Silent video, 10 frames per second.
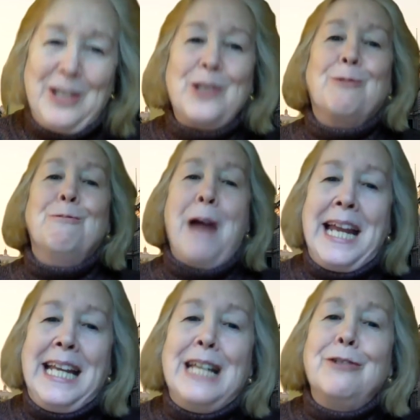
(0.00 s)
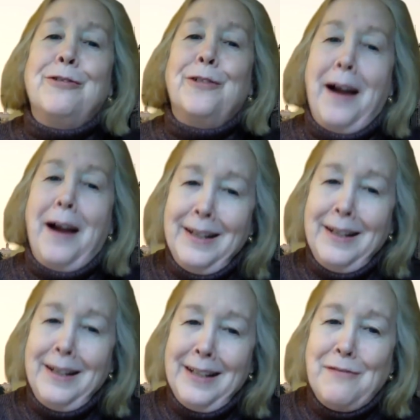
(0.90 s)
right in front
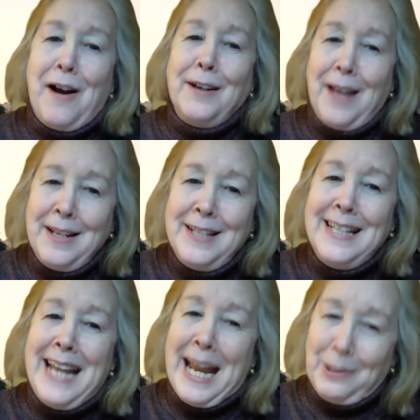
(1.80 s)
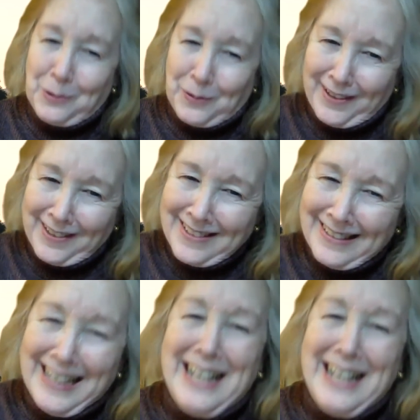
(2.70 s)
of our London headquarters.